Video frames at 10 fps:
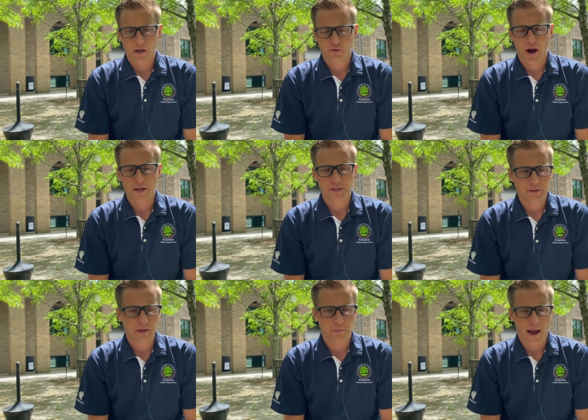
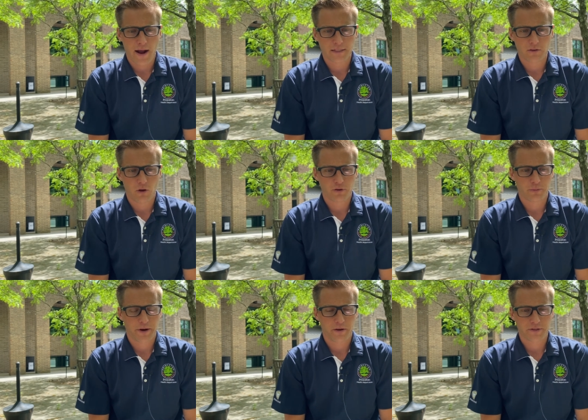drastically impacted long-term
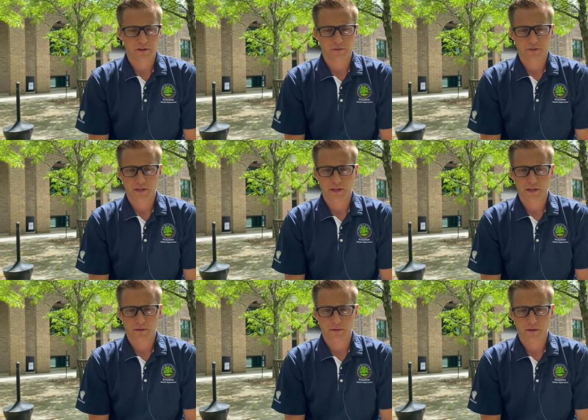care centers
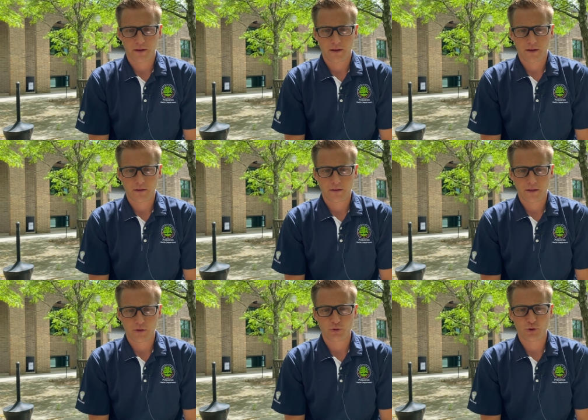in
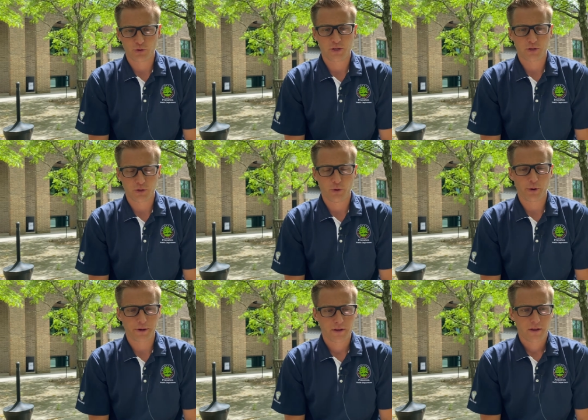New Jersey and New
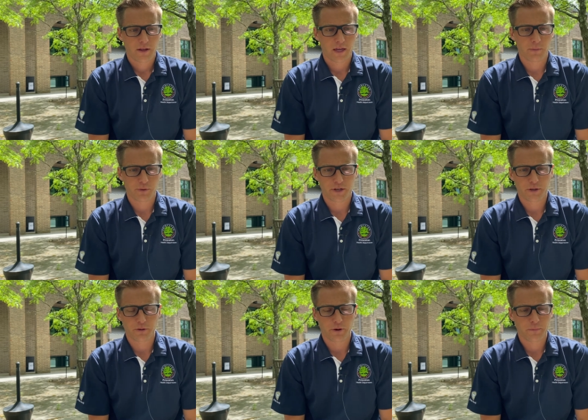York in
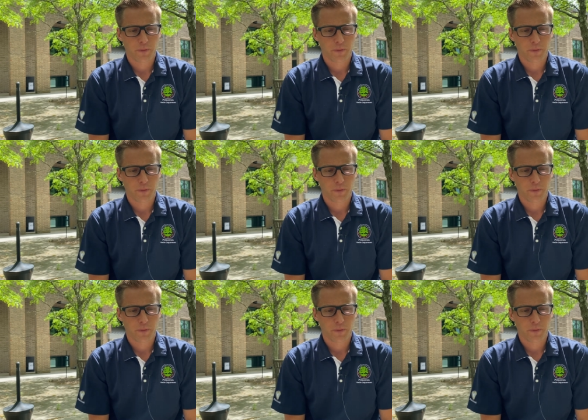particular.